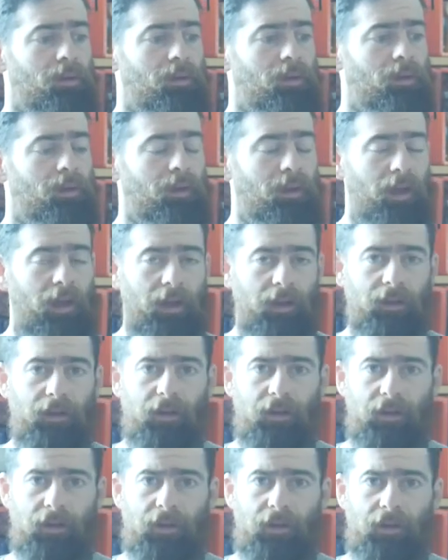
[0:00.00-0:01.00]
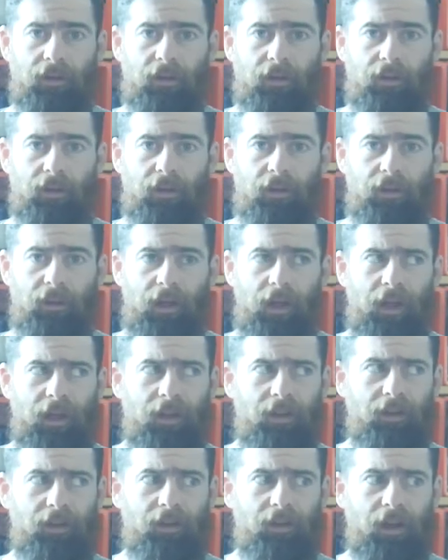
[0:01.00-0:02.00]
connected,
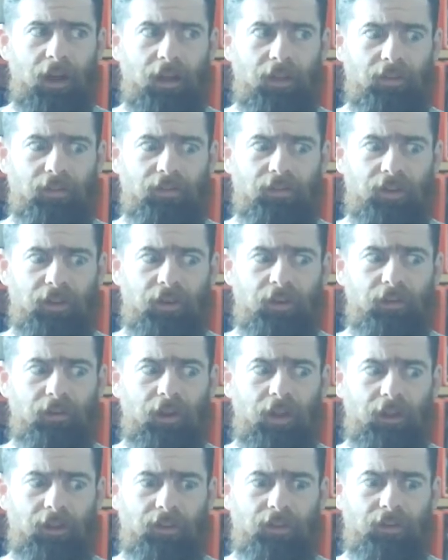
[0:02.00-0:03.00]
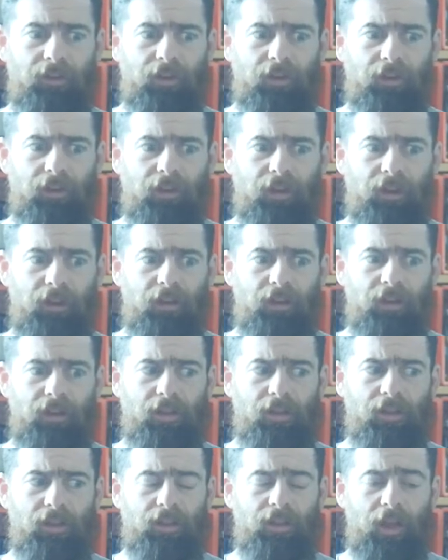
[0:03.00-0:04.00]
and I feel like you can
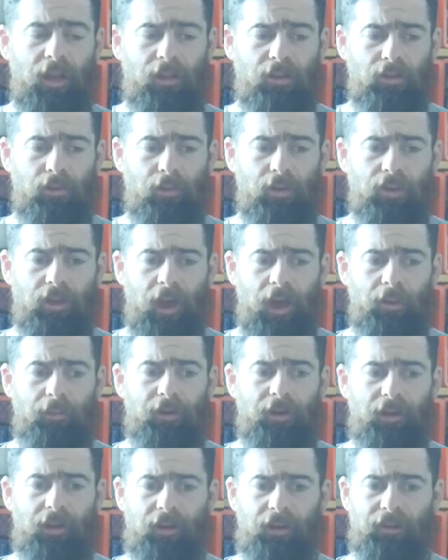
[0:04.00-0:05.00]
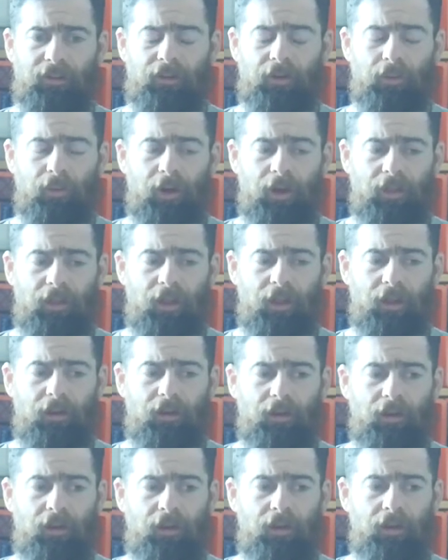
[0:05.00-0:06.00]
sense what's happening here in a way that
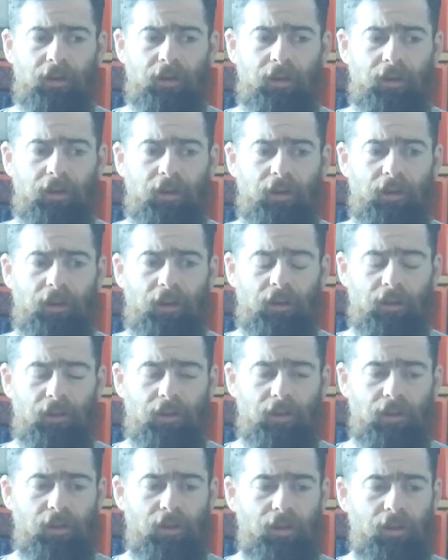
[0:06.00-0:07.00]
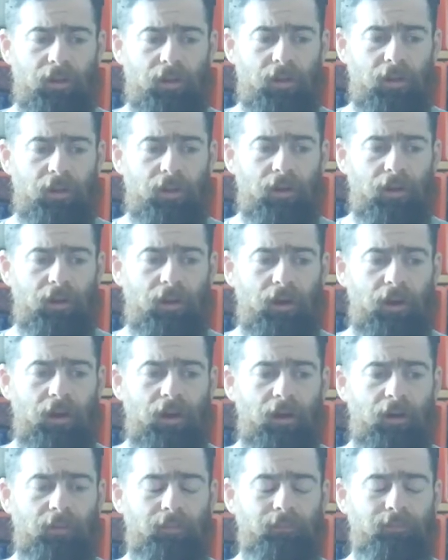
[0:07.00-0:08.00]
is
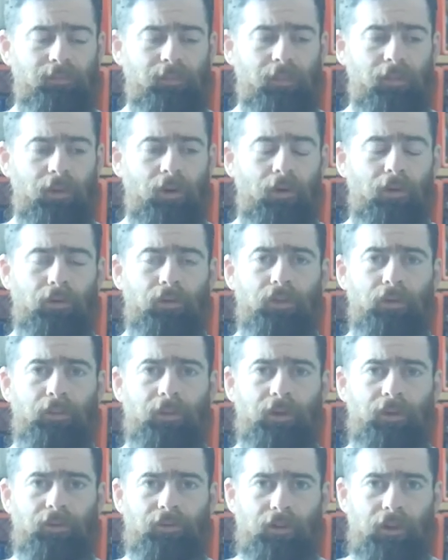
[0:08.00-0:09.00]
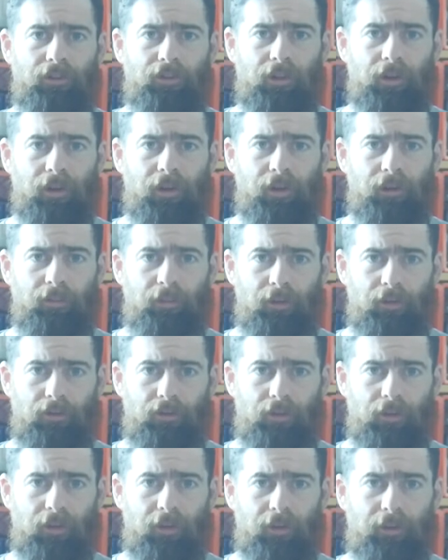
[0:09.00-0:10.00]
wholesome and enriching and
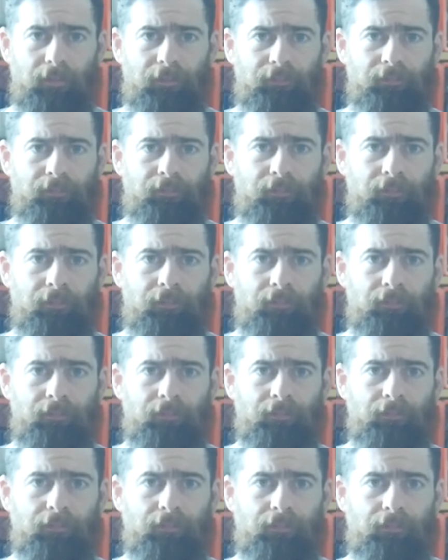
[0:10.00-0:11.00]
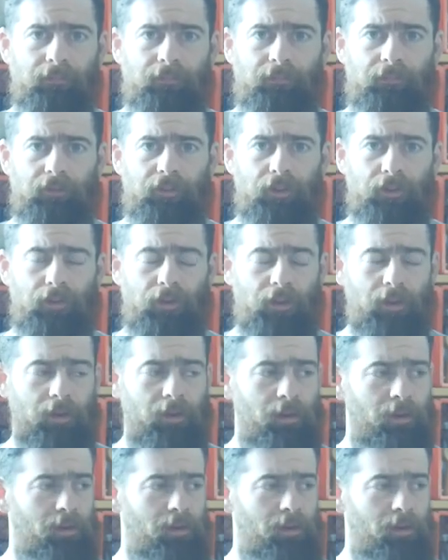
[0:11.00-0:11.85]
mutually juicy.